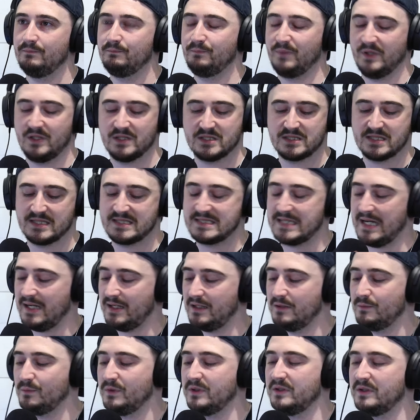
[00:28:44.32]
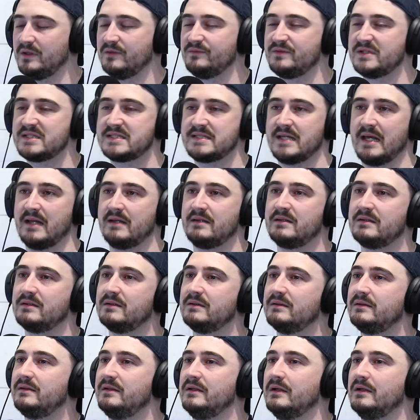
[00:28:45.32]
Because exactly what you've just said,
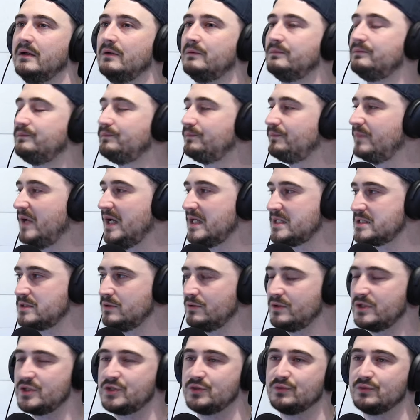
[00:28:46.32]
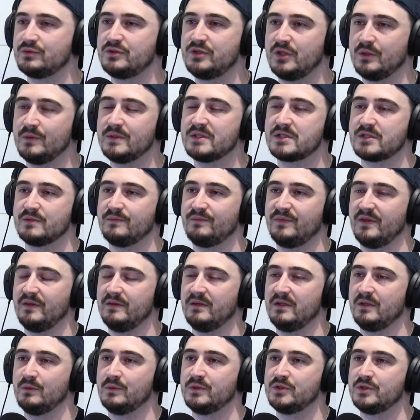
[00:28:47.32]
you know, as long as you're doing something
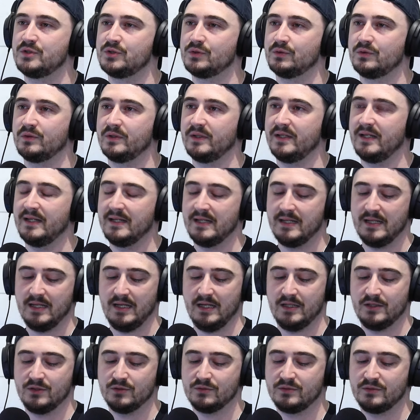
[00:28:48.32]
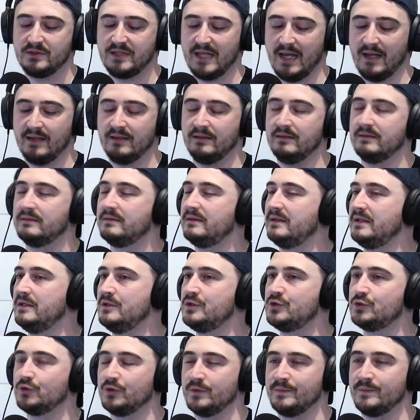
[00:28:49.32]
that you enjoy and you're getting the
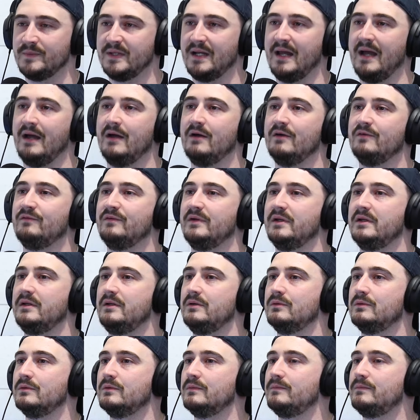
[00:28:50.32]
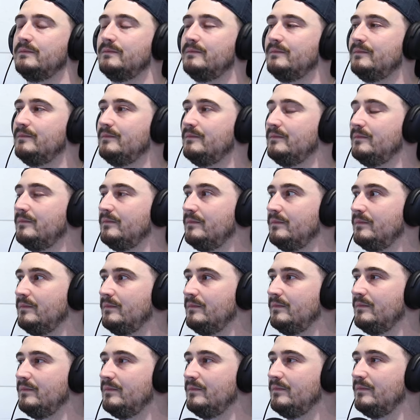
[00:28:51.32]
enjoyment out of it,
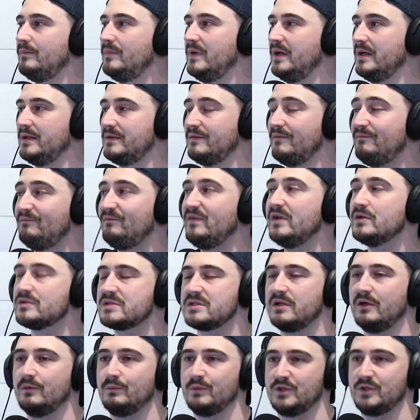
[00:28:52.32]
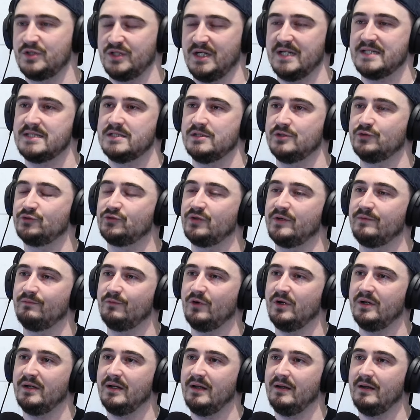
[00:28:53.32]
it feels like we're chasing a dream
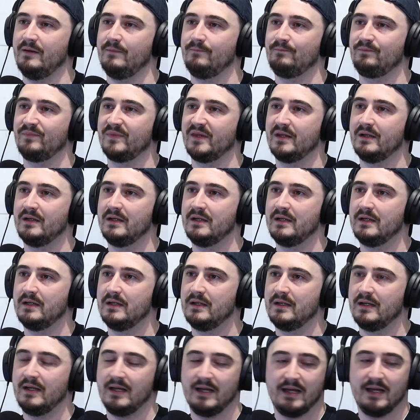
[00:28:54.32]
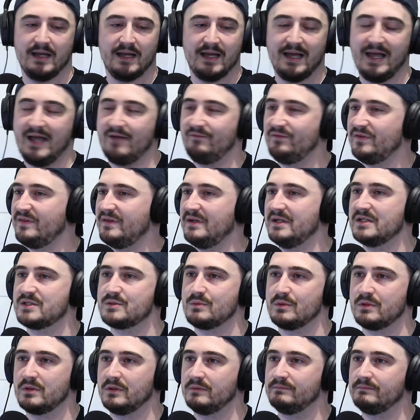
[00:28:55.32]
right now. Everything else
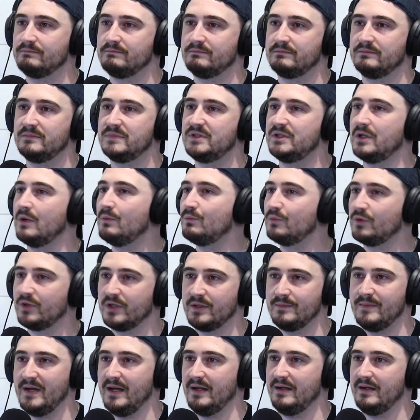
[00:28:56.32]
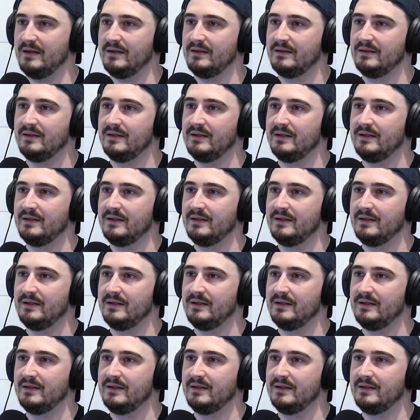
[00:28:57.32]
will come. Don't worry about it.